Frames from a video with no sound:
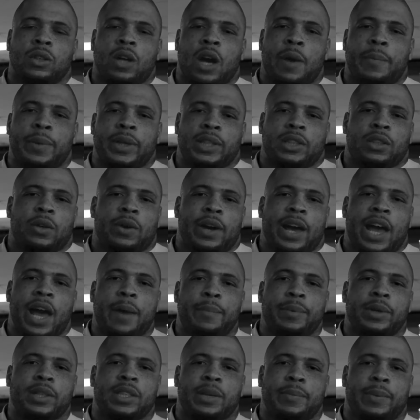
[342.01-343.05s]
I mean, so it
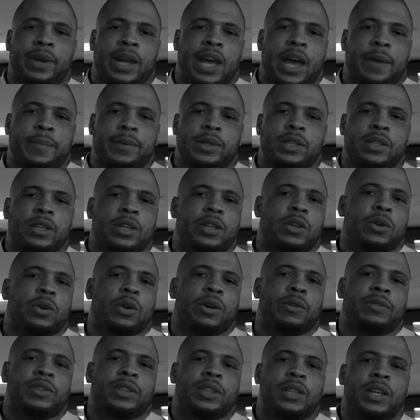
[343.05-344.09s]
happens. I mean, it happens in the
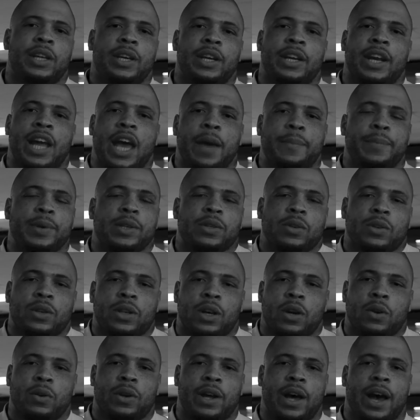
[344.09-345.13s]
UFC. It happens on
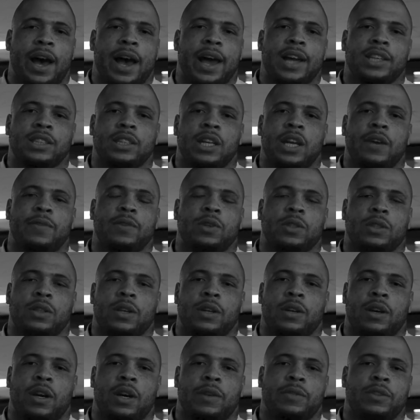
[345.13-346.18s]
the highest levels
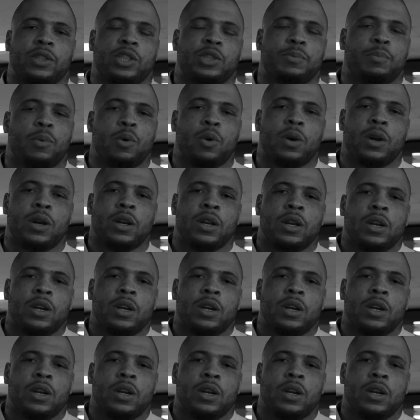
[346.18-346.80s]
of the sport.